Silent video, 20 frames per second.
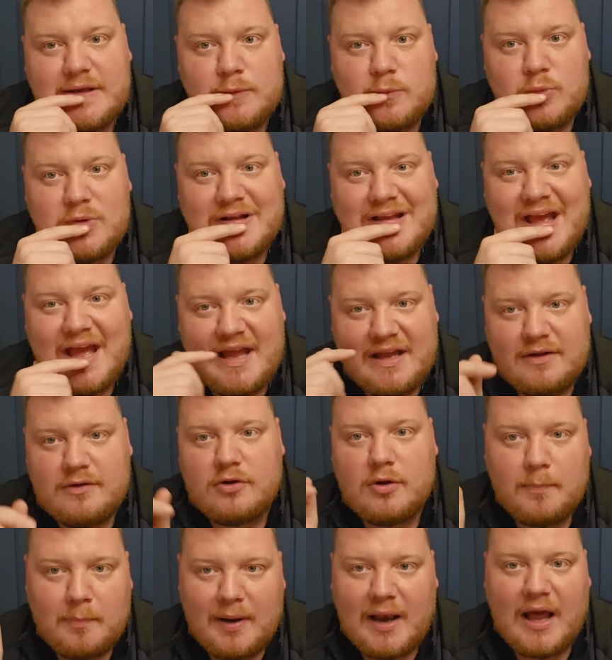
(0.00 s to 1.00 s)
we're getting
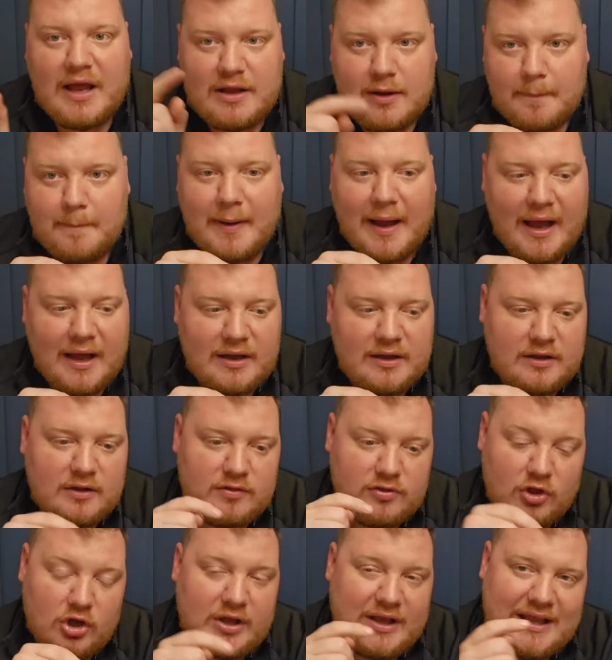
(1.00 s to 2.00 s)
the player back
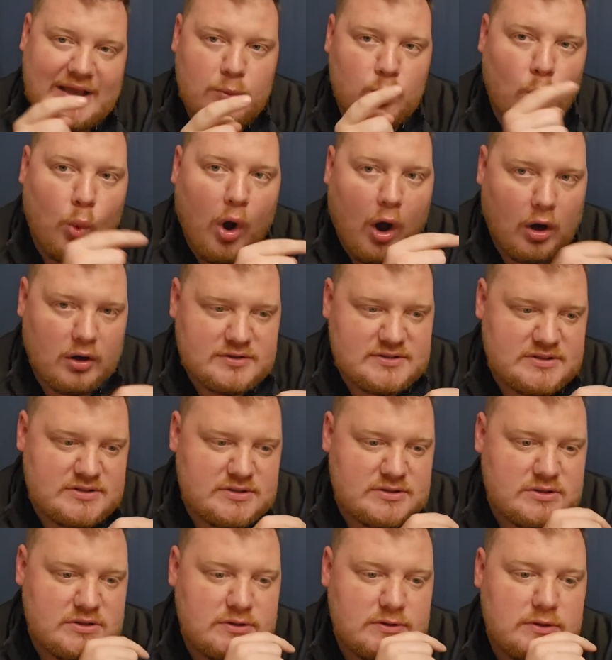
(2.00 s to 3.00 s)
that he
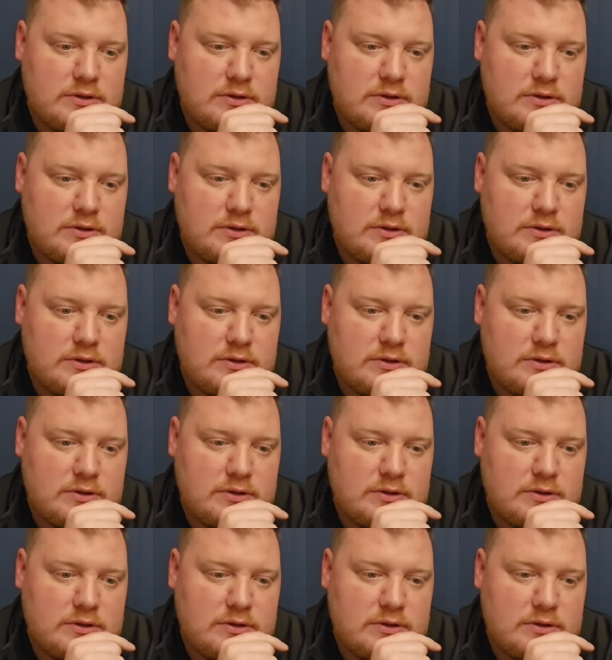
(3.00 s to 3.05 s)
was